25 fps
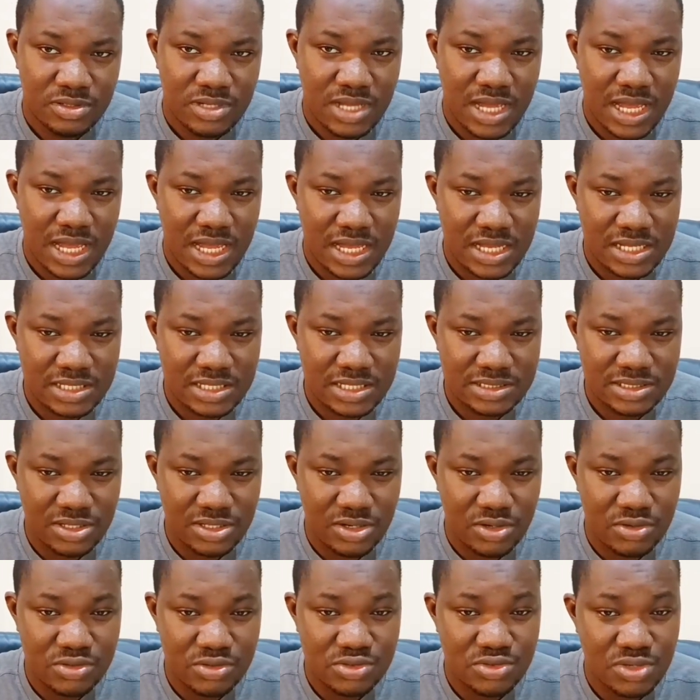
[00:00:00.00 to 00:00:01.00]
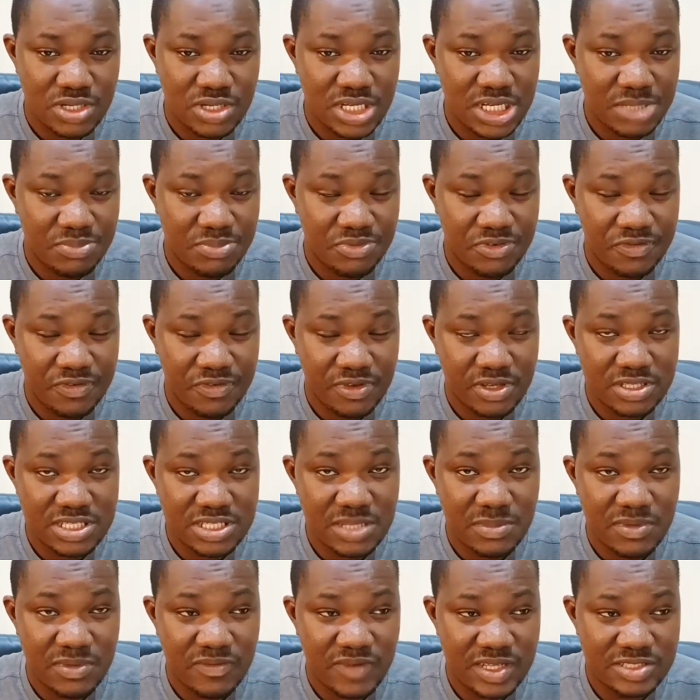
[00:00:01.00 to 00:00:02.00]
And also in the previous
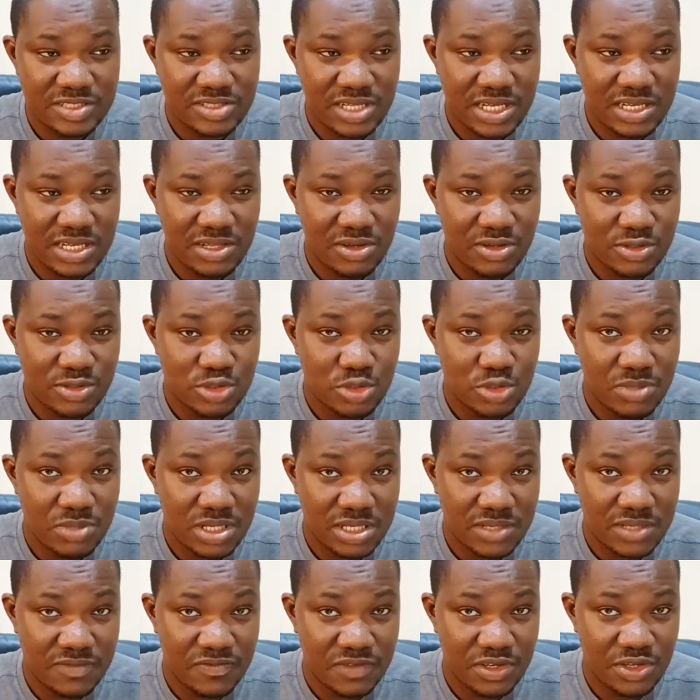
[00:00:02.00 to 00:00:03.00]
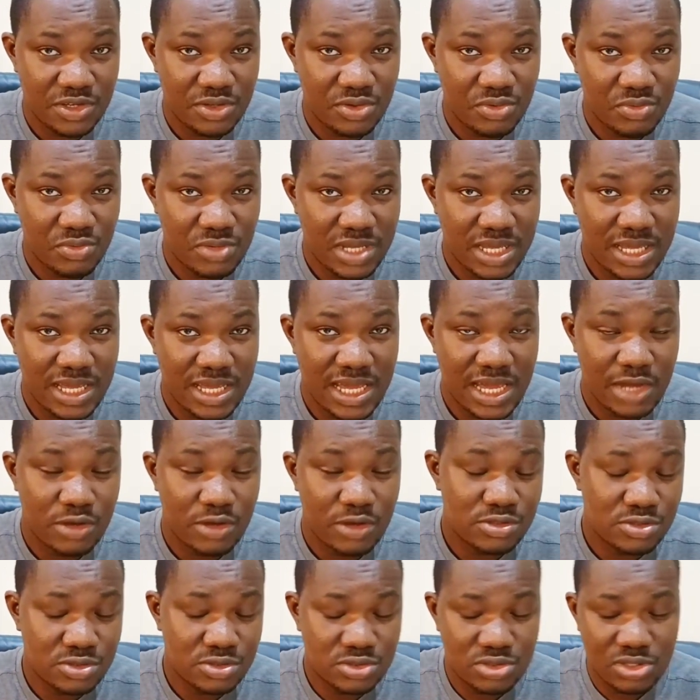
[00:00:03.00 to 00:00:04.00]
time, I've actually also made a video where I
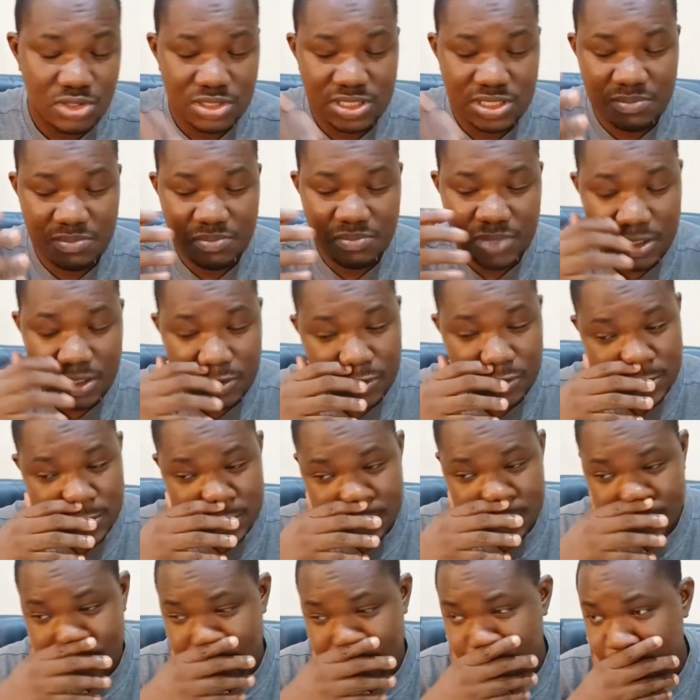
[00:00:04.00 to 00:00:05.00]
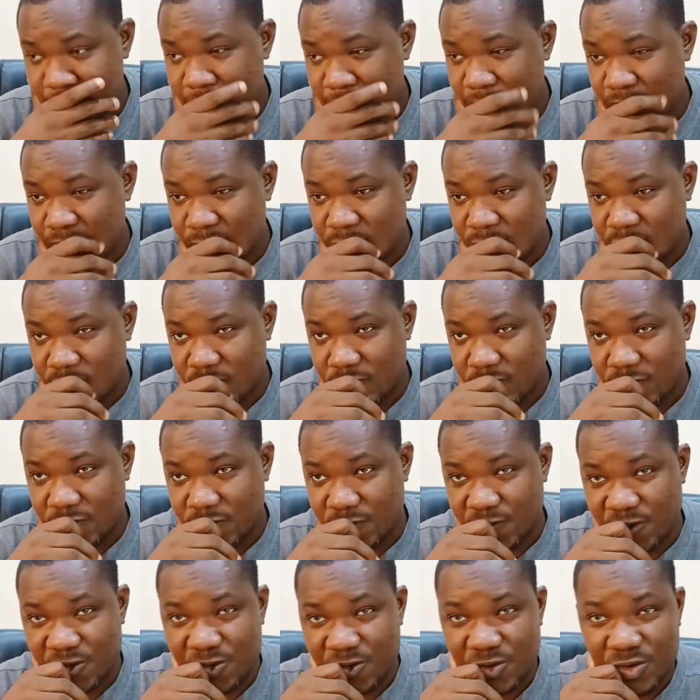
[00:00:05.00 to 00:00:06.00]
also talked about,
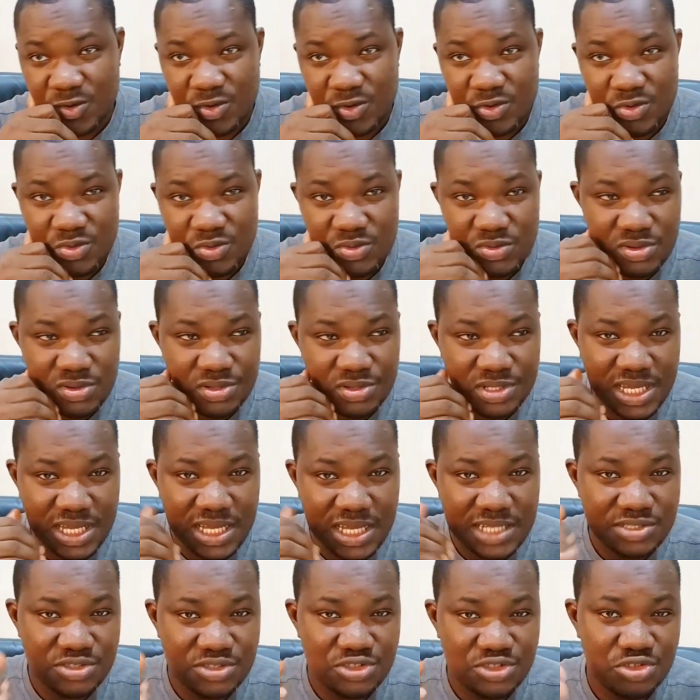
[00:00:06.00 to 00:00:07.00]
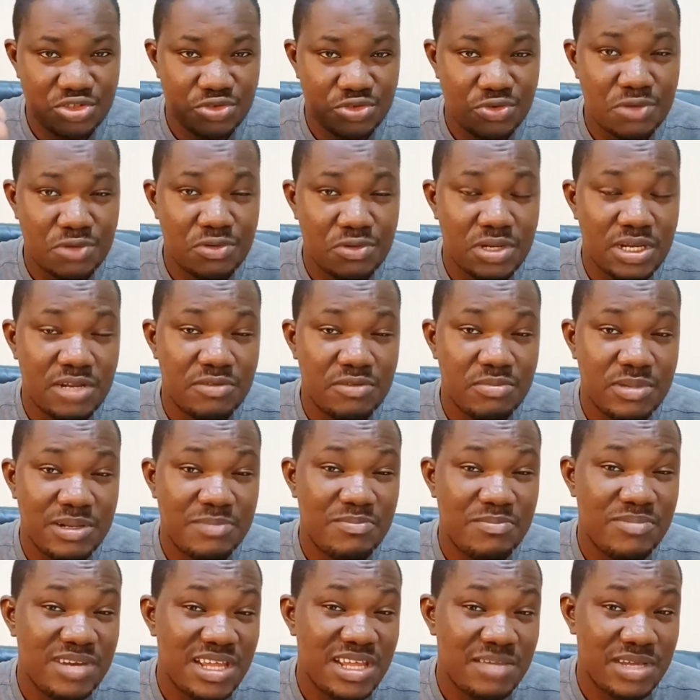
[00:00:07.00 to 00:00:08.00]
that should we really be
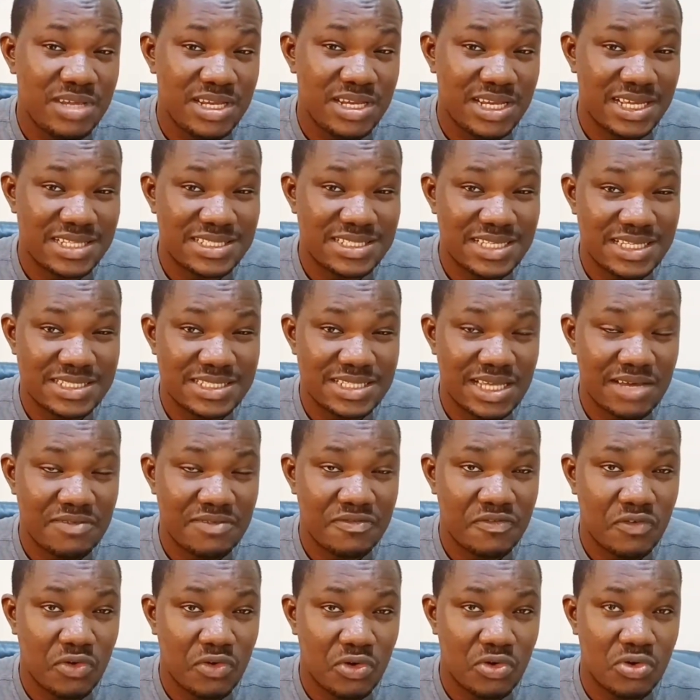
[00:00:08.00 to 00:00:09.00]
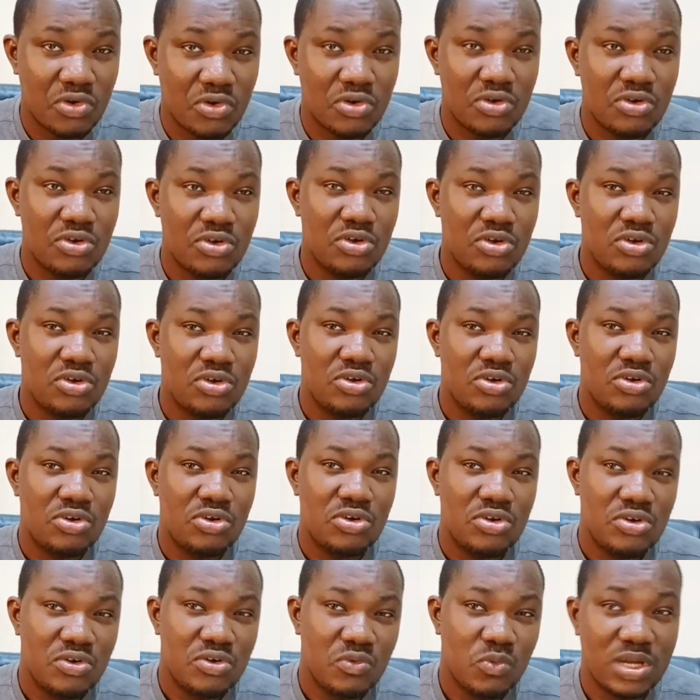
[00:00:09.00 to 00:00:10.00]
blaming Arteta for
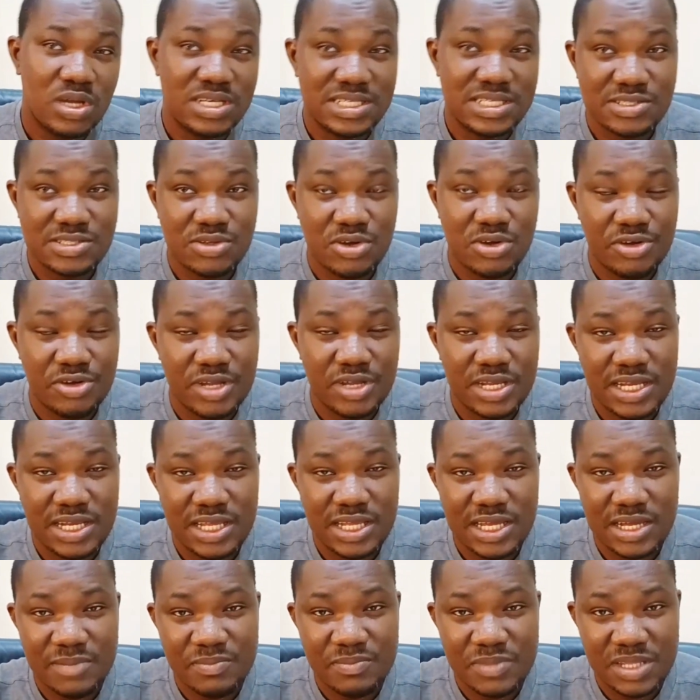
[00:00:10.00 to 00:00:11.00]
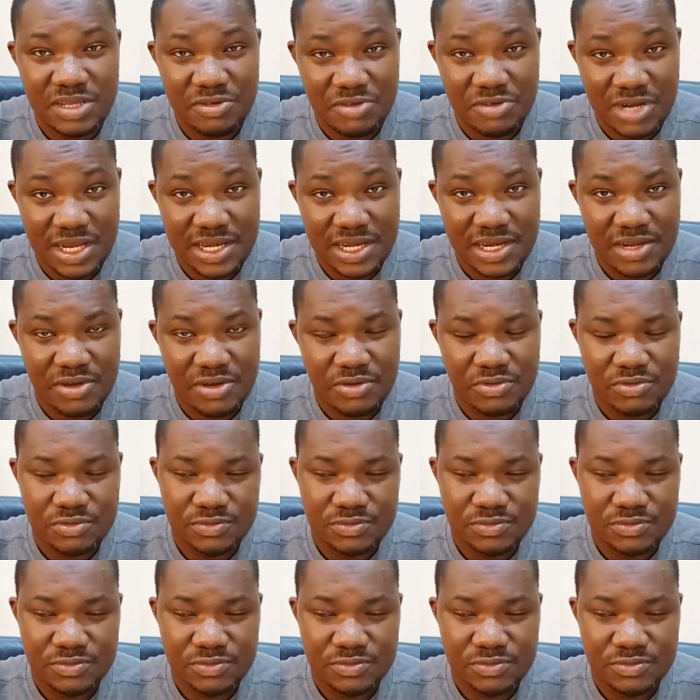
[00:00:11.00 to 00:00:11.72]
what is currently happening right now?